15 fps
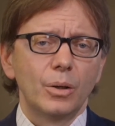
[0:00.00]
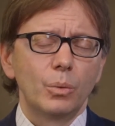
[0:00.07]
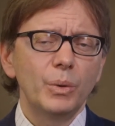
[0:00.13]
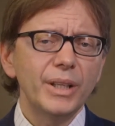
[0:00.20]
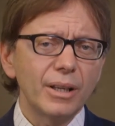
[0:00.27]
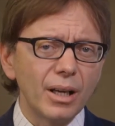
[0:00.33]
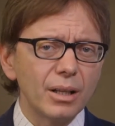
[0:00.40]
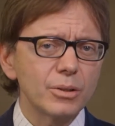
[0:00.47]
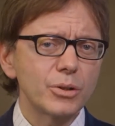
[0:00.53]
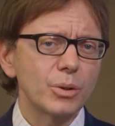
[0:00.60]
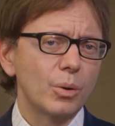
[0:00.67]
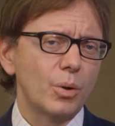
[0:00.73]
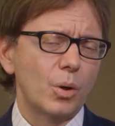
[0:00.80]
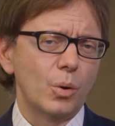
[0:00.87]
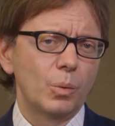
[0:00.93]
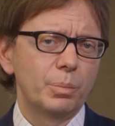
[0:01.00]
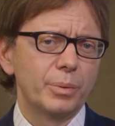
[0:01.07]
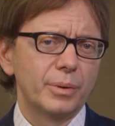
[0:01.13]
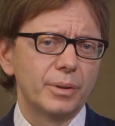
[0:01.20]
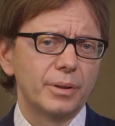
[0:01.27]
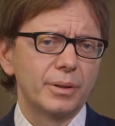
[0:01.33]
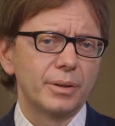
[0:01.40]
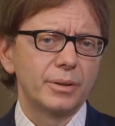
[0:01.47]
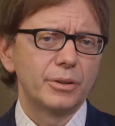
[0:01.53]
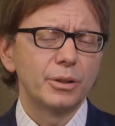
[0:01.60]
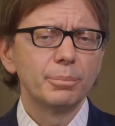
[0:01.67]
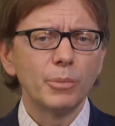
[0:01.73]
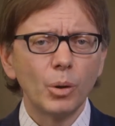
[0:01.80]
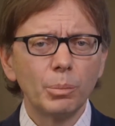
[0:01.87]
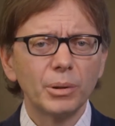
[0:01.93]
We also hope
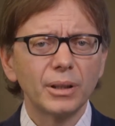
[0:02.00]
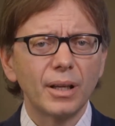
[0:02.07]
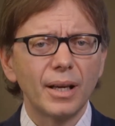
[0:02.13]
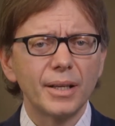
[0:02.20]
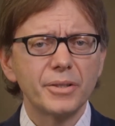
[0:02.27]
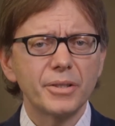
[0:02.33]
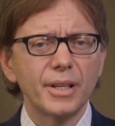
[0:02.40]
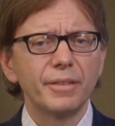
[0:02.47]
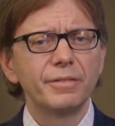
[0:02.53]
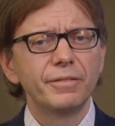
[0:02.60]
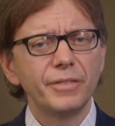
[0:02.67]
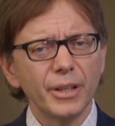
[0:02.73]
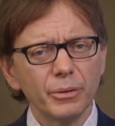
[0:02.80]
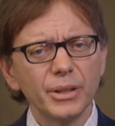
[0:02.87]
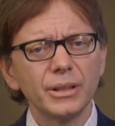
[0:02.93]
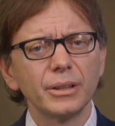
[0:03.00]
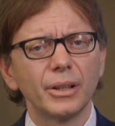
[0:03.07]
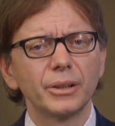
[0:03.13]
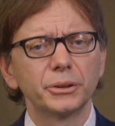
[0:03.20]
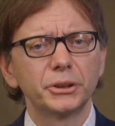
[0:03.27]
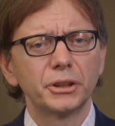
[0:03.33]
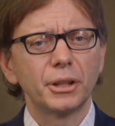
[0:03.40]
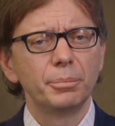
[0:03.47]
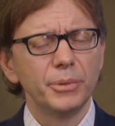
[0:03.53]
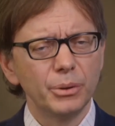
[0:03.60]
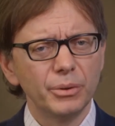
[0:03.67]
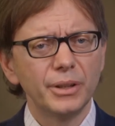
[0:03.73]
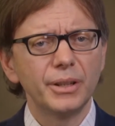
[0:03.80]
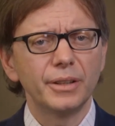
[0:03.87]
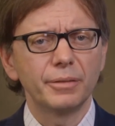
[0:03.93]
to mobilize a very large
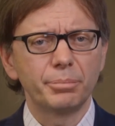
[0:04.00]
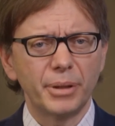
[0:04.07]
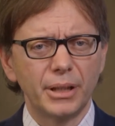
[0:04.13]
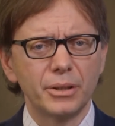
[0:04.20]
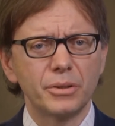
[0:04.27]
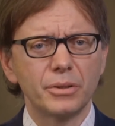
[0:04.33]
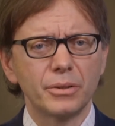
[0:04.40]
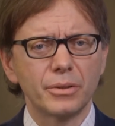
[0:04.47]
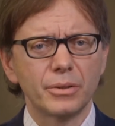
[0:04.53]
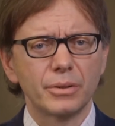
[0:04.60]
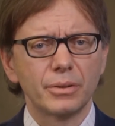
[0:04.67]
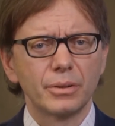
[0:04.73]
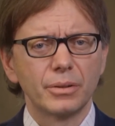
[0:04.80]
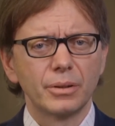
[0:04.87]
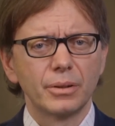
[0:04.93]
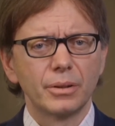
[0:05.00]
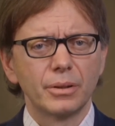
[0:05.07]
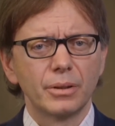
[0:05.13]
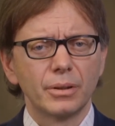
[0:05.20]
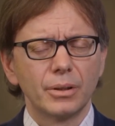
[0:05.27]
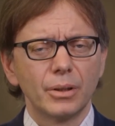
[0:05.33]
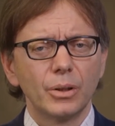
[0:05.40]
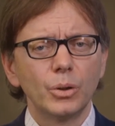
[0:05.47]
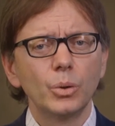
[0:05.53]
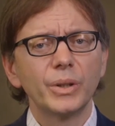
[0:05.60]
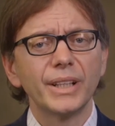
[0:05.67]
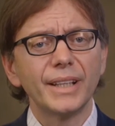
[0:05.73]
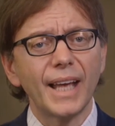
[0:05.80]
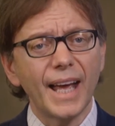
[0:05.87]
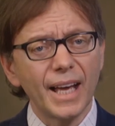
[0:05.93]
community of patients who
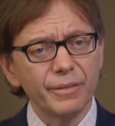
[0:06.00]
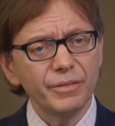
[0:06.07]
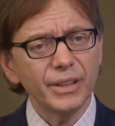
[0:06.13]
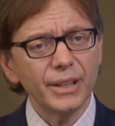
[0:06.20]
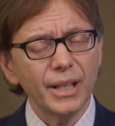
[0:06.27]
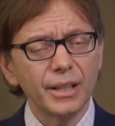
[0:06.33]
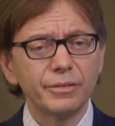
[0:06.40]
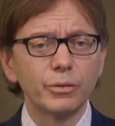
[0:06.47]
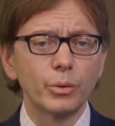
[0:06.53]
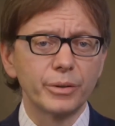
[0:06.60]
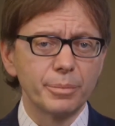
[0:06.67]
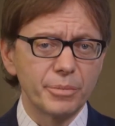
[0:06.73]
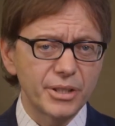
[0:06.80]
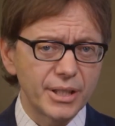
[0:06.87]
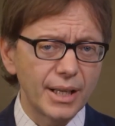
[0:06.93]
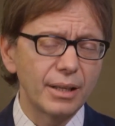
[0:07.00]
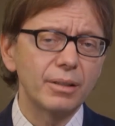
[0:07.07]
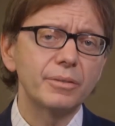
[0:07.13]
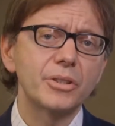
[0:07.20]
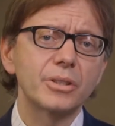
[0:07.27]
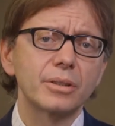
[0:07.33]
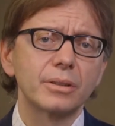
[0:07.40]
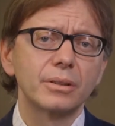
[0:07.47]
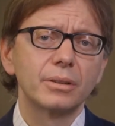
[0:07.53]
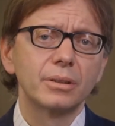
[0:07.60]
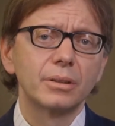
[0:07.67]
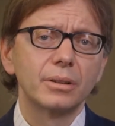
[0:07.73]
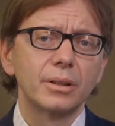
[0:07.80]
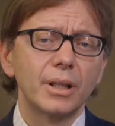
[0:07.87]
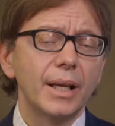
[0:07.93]
can advocate for themselves
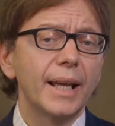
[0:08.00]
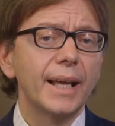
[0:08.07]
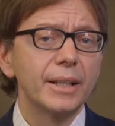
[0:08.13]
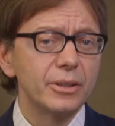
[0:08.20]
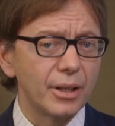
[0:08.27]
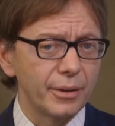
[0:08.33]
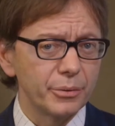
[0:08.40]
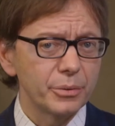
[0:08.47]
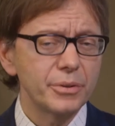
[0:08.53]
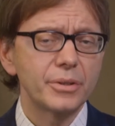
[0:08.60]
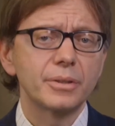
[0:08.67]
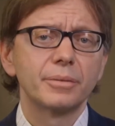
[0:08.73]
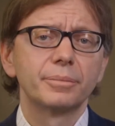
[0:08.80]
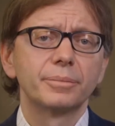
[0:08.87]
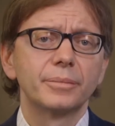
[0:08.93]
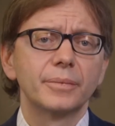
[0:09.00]
and others